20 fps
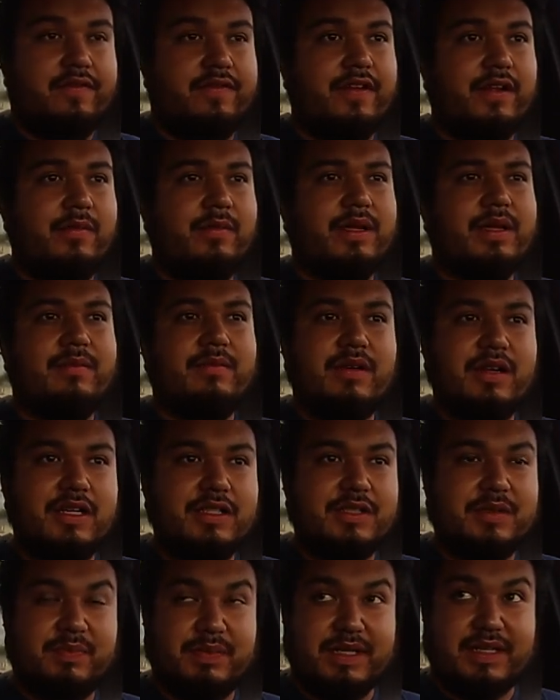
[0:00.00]
filming
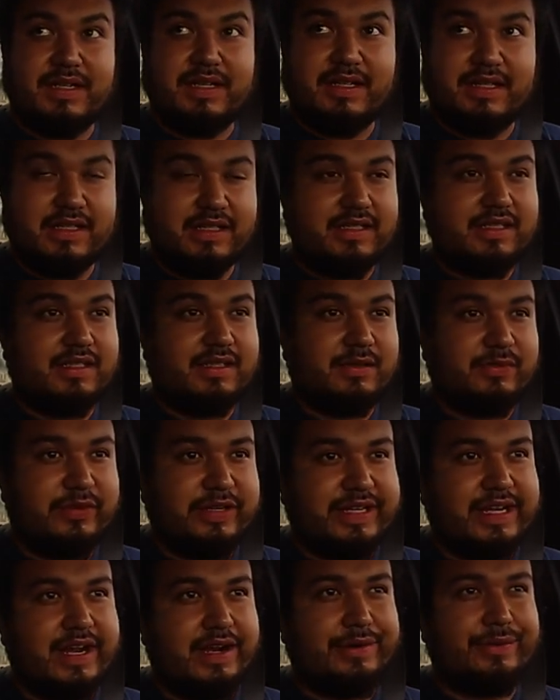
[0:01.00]
much because
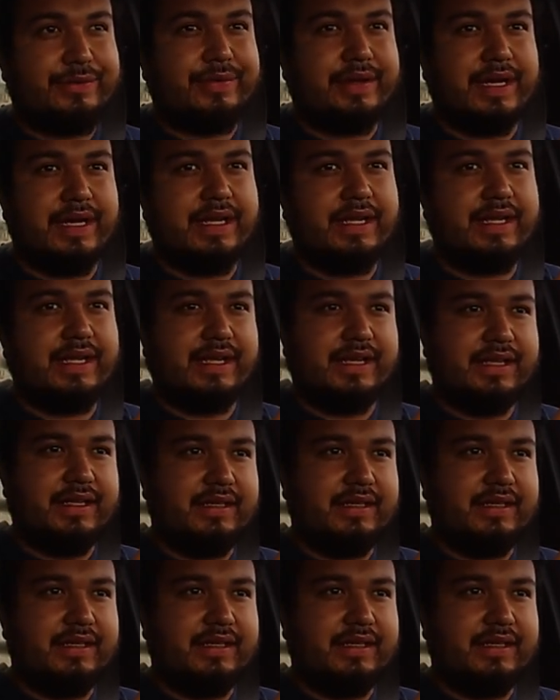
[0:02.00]
we got rain